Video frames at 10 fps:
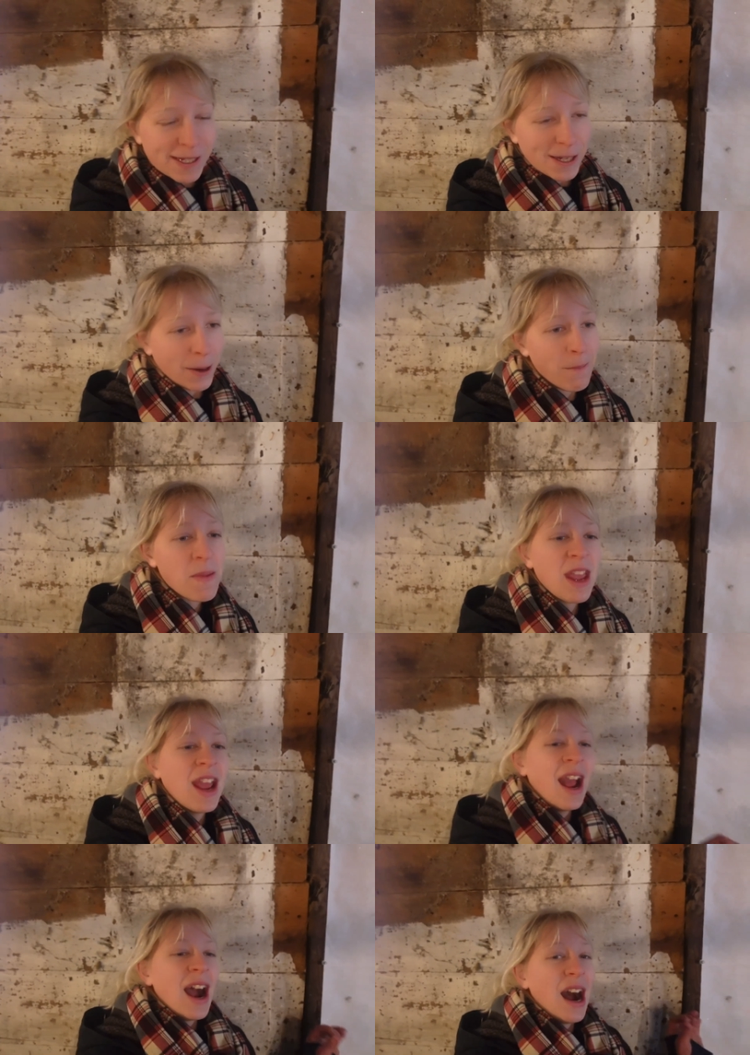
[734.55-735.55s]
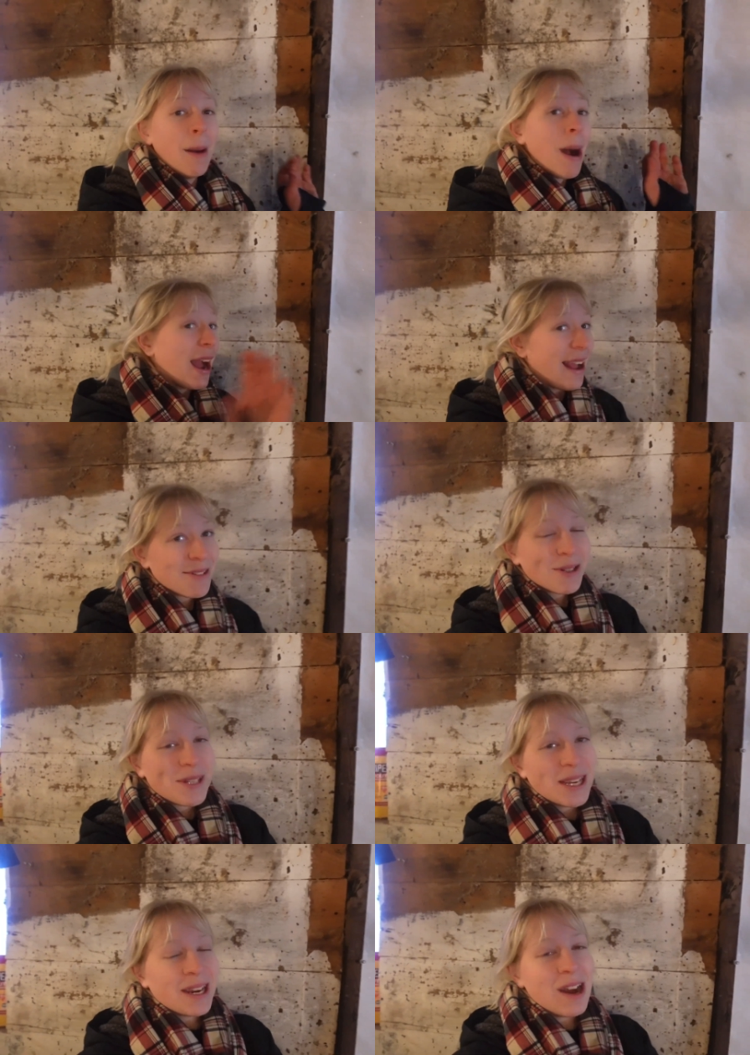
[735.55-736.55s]
So um, I have to go
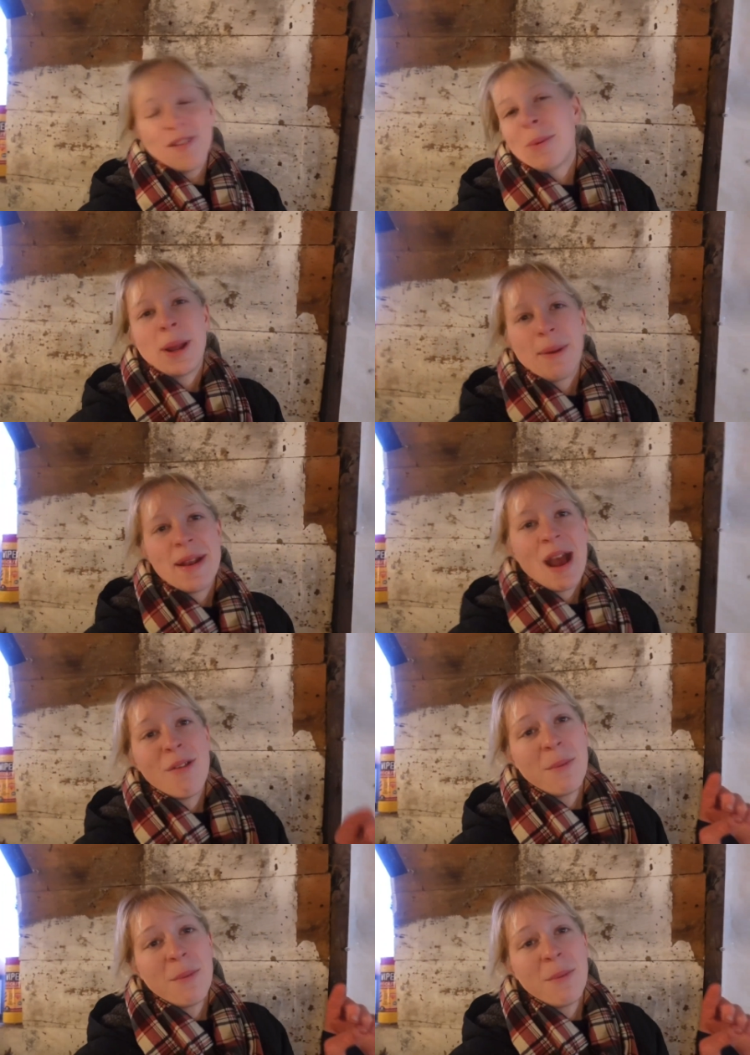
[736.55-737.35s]
take a coffee break right now.